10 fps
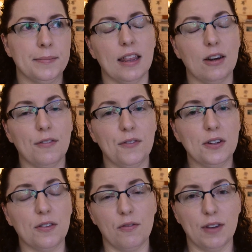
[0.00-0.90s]
There are a few
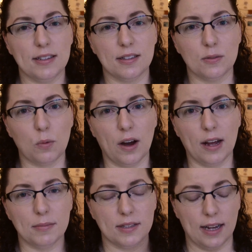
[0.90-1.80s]
different reasons why
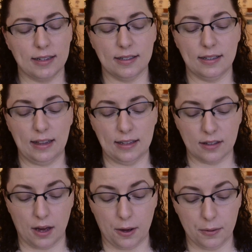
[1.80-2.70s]
I'm sad to see this
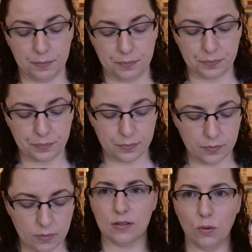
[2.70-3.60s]
go
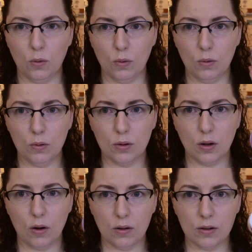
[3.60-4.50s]
all
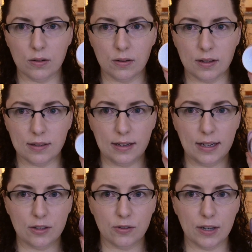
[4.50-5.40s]
gone. There's
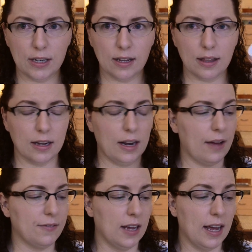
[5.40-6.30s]
literally nothing
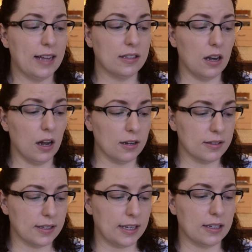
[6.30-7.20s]
left. It's
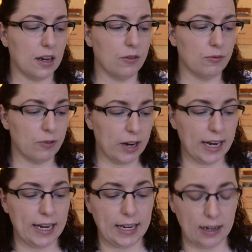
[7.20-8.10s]
lasted a
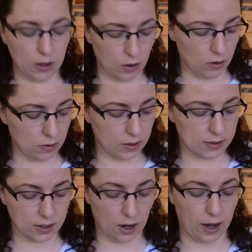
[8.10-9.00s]
really long
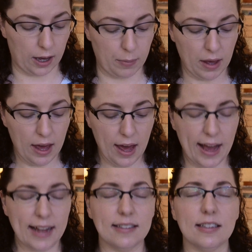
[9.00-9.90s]
time.
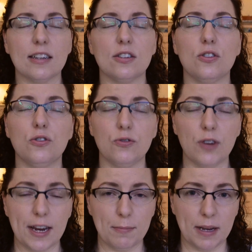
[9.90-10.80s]
It's
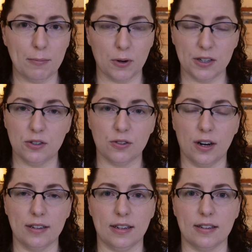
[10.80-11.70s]
extremely
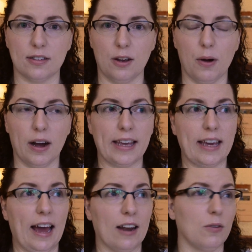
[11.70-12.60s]
moisturising, so I
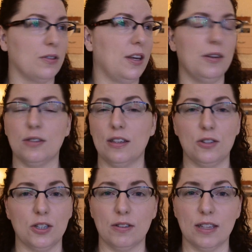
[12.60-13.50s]
cannot use this
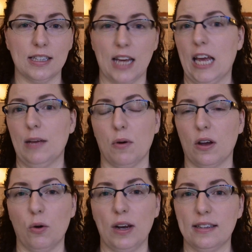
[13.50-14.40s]
during the day. My
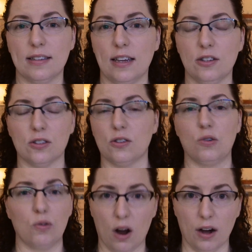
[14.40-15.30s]
oily skin just
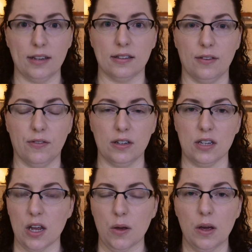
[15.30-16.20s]
cries if I
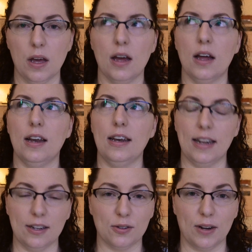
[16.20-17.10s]
do,
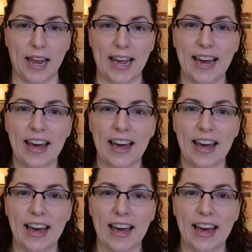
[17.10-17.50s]
literally.